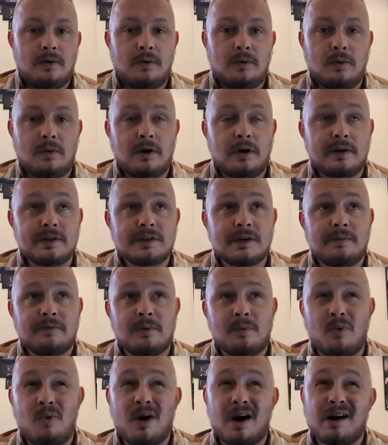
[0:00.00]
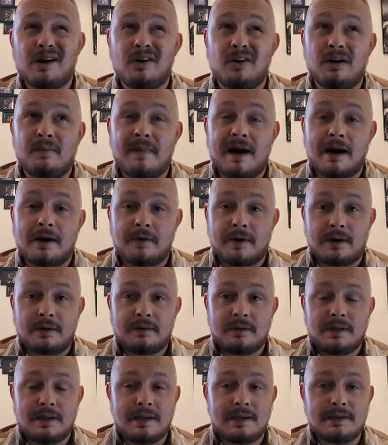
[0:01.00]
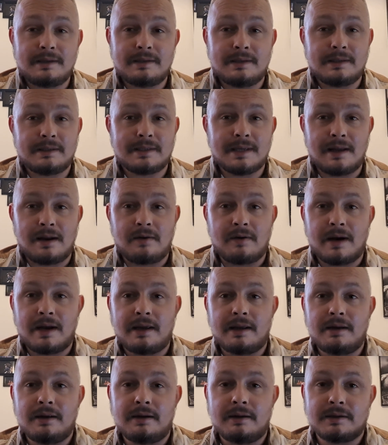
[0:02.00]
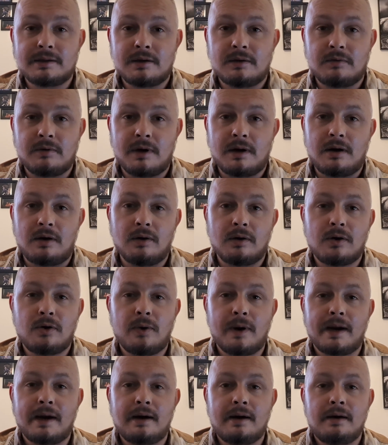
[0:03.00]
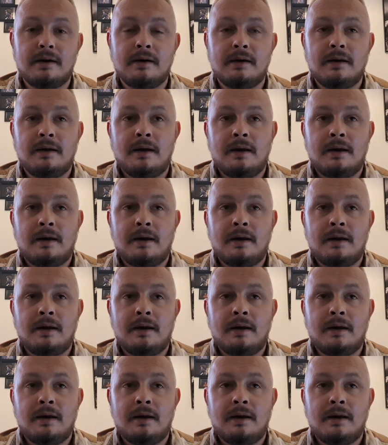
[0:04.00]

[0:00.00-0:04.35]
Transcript: Although he's come from a white collar background, he's accelerated in his career a lot quicker,